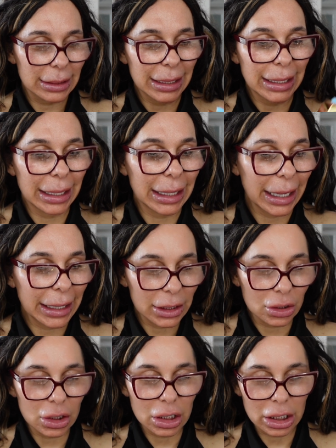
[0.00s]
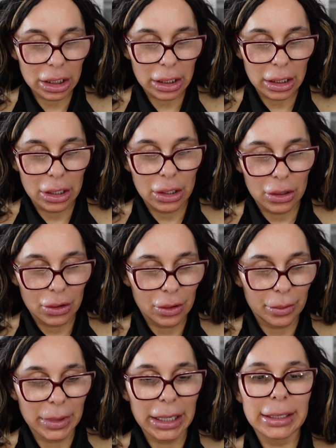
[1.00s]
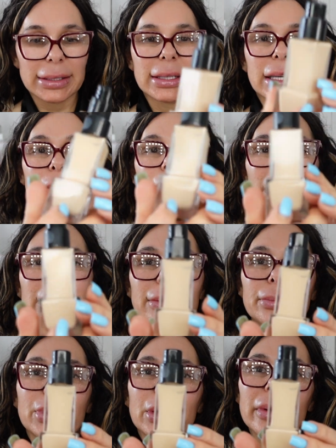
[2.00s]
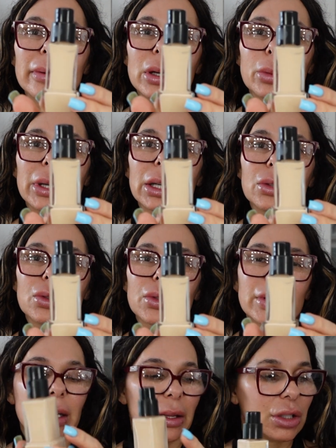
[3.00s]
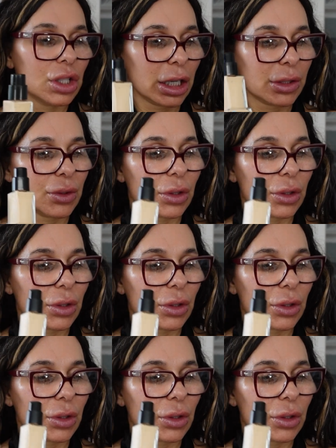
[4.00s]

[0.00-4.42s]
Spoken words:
bit lighter on my skin, but probably we can use an adjuster.